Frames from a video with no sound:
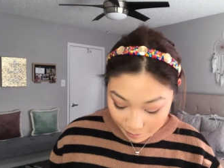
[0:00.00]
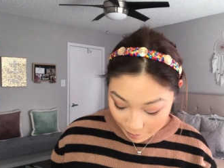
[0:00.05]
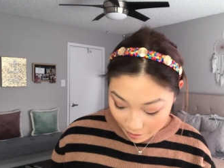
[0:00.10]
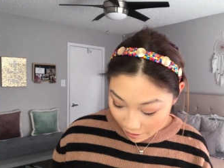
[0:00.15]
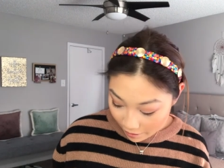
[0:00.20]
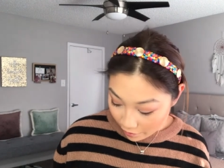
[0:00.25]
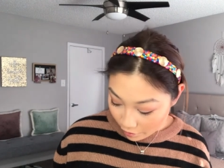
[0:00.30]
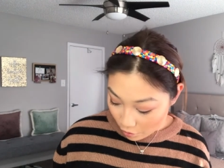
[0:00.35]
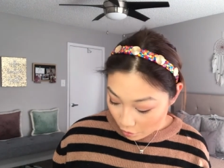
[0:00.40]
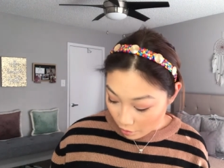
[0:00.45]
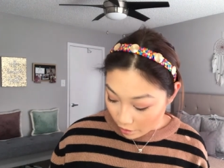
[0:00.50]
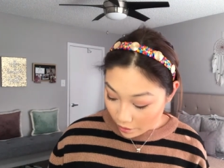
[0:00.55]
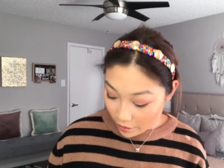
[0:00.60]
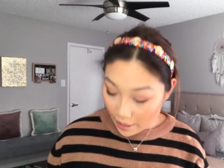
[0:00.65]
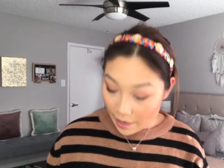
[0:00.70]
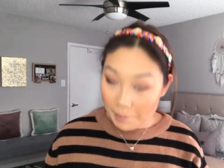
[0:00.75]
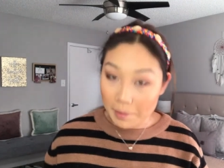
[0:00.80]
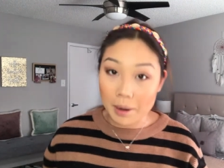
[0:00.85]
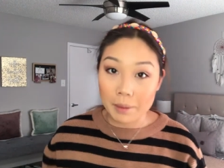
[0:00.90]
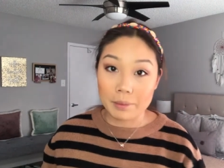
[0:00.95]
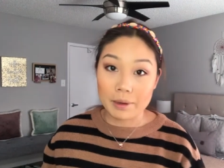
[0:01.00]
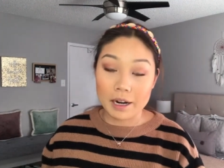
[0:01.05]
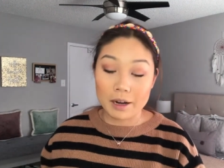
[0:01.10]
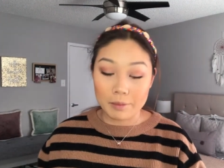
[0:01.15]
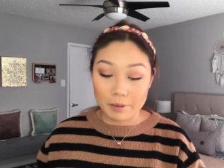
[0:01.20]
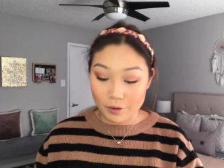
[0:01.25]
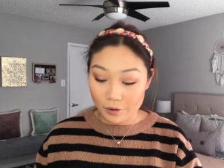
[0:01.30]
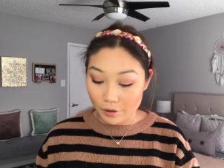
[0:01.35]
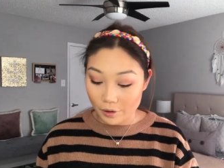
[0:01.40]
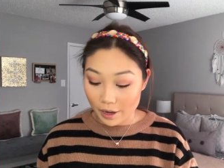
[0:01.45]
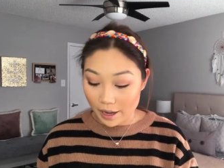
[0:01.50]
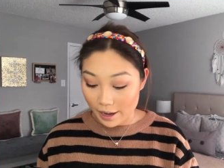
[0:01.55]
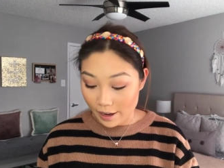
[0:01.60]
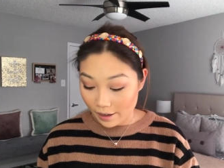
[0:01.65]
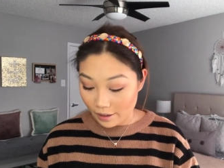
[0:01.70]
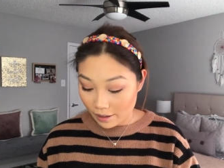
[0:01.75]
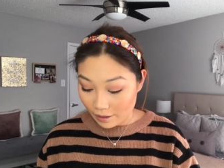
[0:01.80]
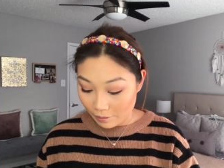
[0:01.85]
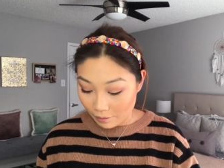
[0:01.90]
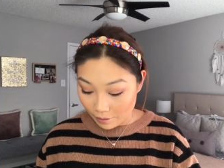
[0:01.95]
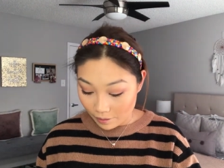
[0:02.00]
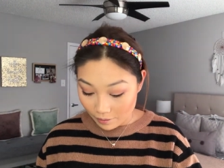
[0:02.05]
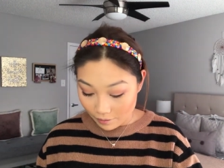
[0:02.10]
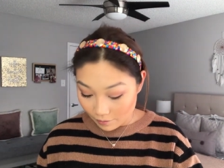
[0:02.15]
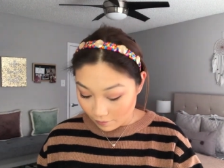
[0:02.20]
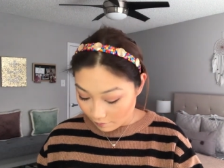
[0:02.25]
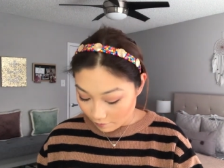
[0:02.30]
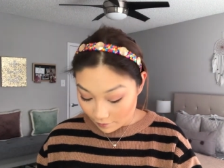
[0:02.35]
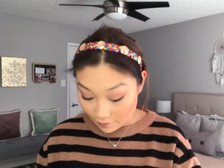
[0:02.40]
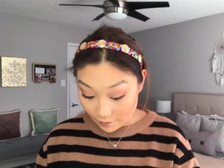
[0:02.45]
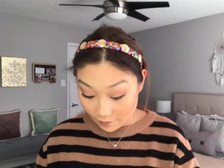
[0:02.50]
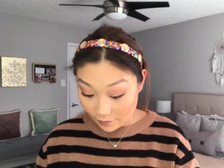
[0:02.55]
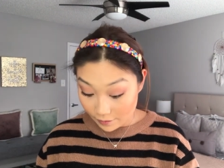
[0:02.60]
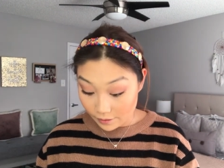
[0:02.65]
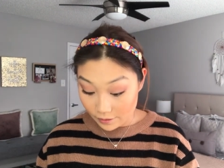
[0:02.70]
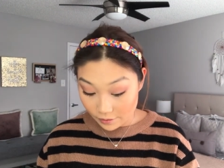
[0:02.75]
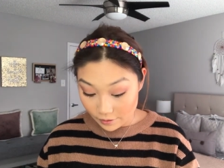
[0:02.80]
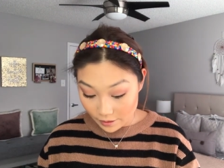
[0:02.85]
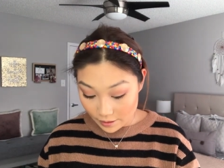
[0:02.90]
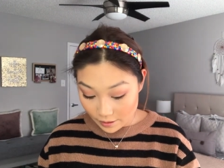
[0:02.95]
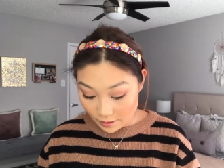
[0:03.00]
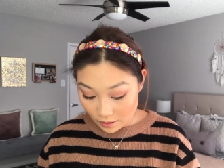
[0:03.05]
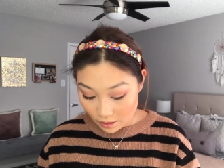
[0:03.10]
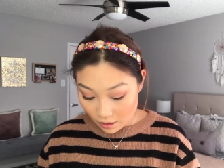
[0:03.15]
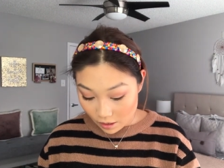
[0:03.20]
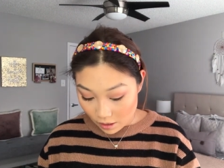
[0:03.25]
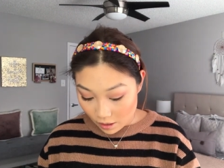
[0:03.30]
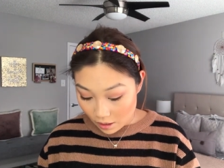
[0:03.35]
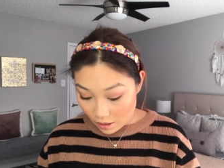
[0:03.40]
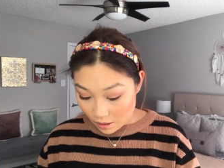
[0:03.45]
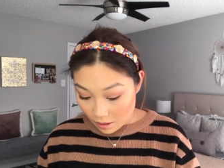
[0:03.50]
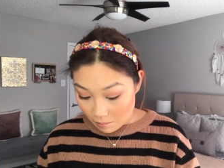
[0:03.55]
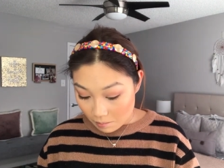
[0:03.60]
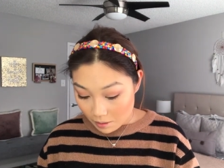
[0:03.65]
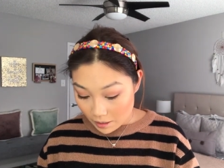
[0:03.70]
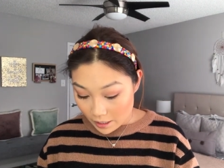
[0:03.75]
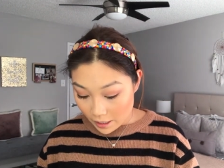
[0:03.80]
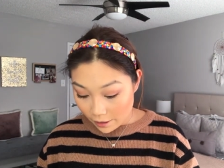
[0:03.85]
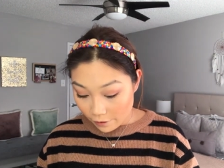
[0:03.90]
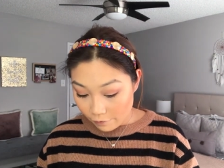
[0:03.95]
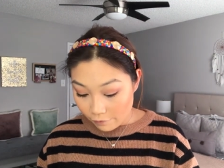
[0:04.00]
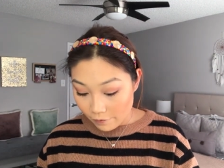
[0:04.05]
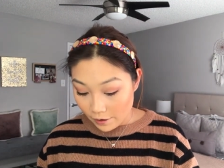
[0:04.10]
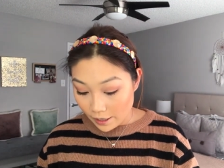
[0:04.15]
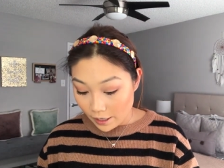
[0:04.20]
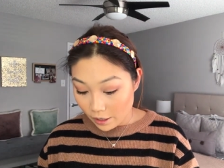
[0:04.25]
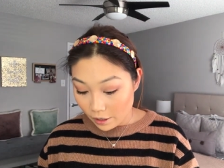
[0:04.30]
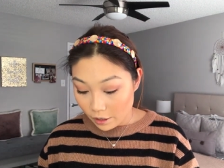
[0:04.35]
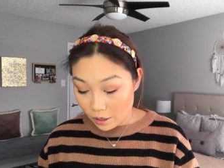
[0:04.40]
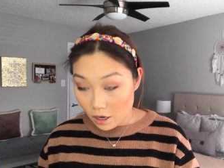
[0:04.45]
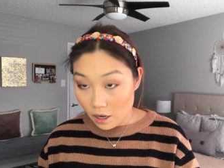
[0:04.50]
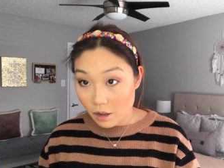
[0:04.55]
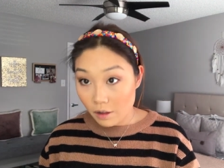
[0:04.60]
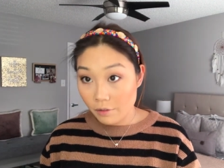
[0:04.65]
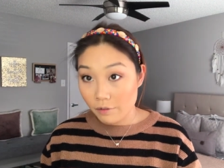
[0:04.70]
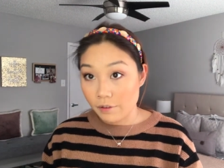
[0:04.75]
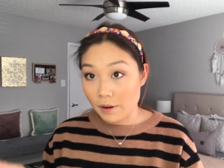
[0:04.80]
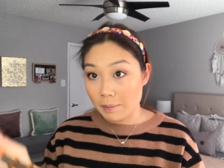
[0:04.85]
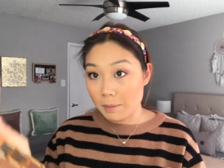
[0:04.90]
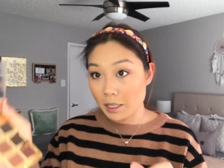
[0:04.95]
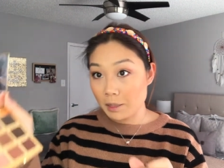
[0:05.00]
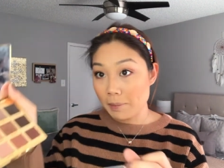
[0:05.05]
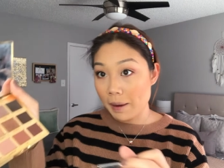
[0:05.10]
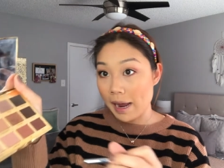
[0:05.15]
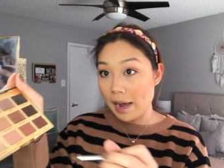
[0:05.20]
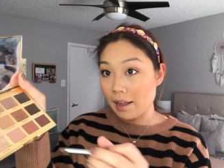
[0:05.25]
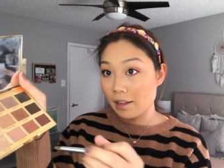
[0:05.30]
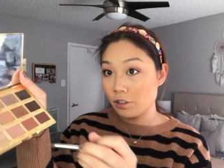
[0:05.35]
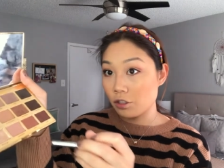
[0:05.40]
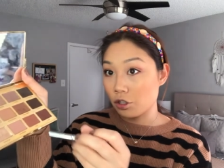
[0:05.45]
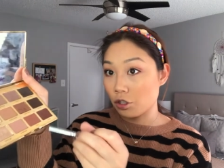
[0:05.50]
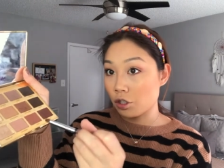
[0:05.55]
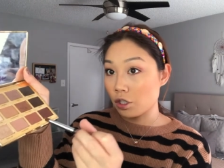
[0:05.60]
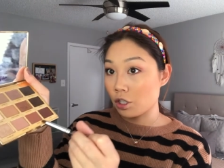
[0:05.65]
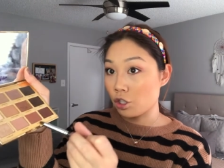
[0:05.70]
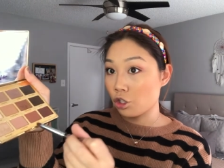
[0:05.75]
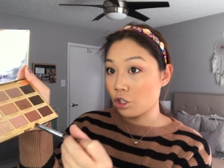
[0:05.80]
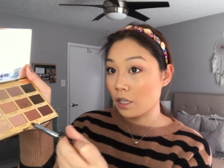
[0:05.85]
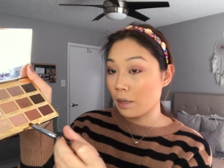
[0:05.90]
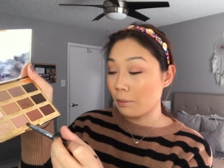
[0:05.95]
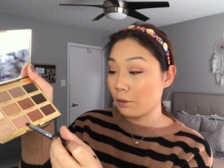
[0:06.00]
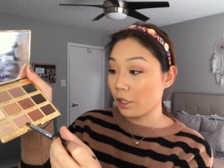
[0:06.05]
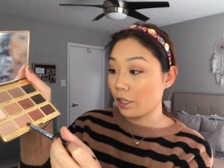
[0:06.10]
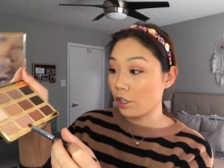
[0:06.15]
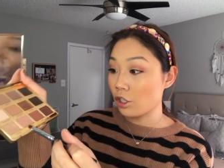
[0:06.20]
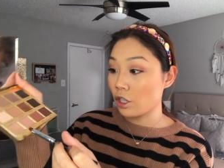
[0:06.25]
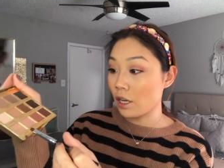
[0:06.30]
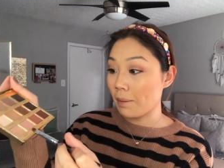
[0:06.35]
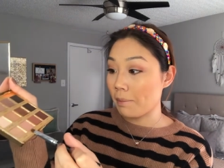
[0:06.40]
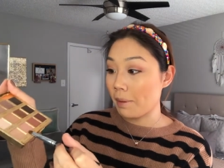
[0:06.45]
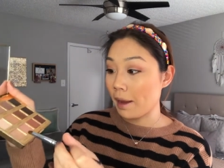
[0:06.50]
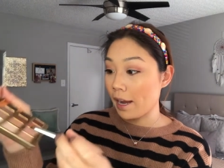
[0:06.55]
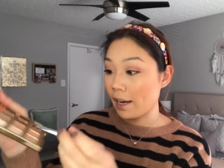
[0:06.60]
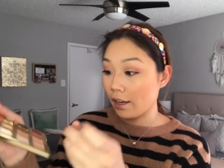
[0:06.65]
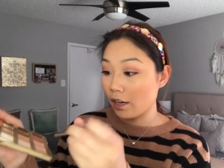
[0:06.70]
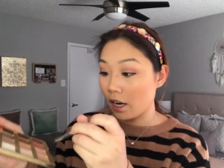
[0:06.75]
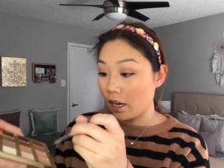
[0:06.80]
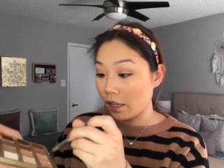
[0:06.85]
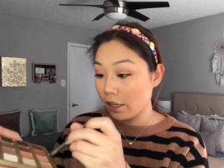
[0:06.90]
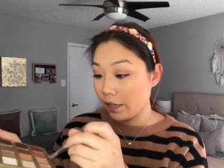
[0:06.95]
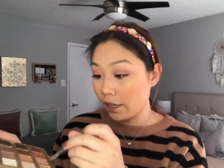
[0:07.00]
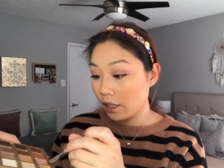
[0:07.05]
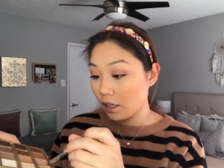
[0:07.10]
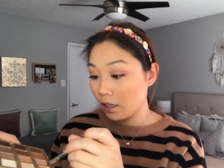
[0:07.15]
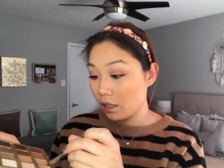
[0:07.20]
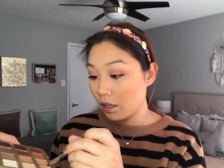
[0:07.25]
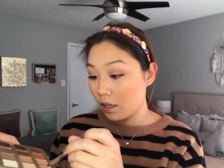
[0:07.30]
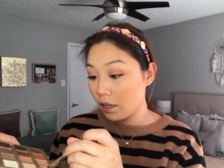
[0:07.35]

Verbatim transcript: my inner corner and my brow bone. Okay, I need to do this. I'm gonna take Funny Girl from this palette. It's just this shimmery champagne color.